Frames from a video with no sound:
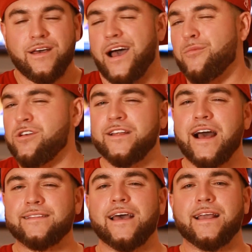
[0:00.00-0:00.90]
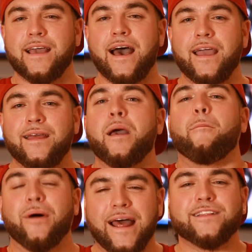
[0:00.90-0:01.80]
I'm really not that guy,
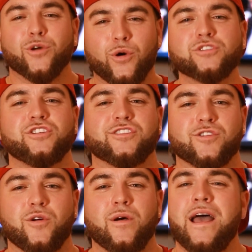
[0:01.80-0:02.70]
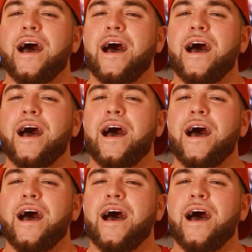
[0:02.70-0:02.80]
but I told you so.